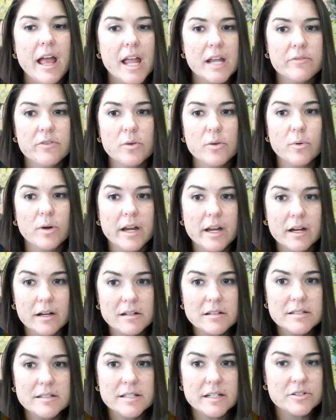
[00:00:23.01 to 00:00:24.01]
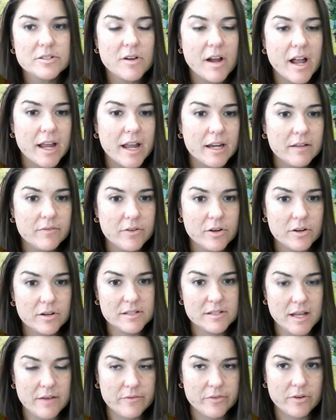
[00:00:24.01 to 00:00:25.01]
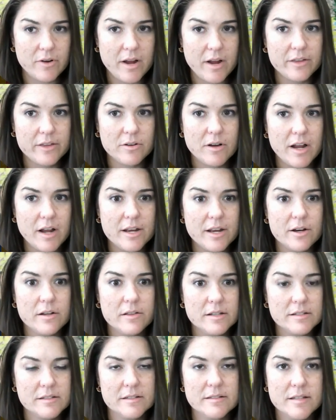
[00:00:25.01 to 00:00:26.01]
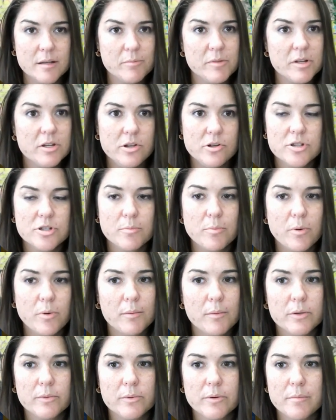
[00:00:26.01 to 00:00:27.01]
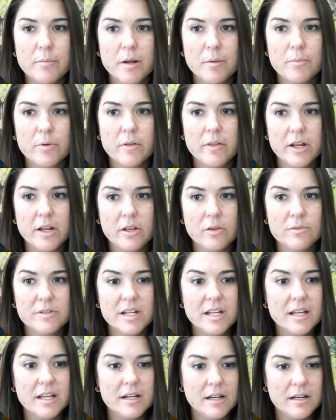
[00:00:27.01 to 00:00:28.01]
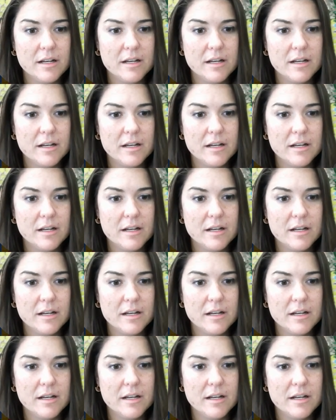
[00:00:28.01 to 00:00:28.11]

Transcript: If you were here in sixth grade, if you're a seventh or eighth grader, this is something you should probably remember that you did